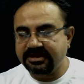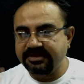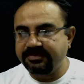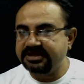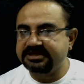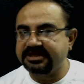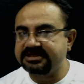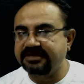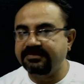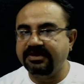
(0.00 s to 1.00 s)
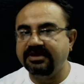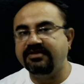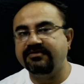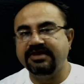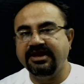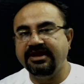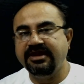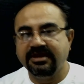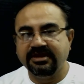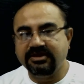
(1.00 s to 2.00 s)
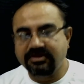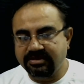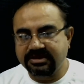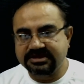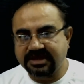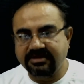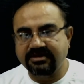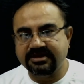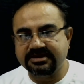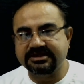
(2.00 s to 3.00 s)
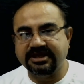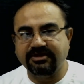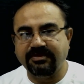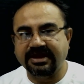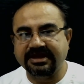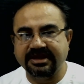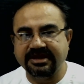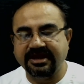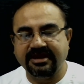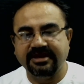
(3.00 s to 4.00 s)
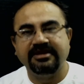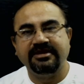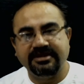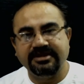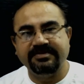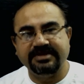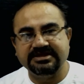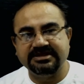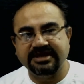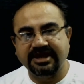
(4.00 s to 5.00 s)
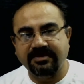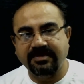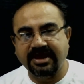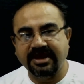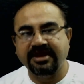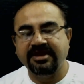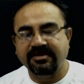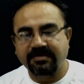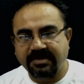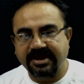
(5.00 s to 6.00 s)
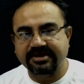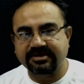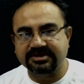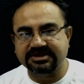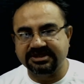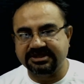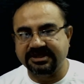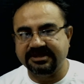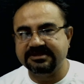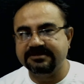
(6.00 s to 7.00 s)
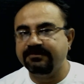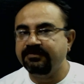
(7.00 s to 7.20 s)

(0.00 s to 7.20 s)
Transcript: the best example of the unicellular cyanobacteria represented by microcystis.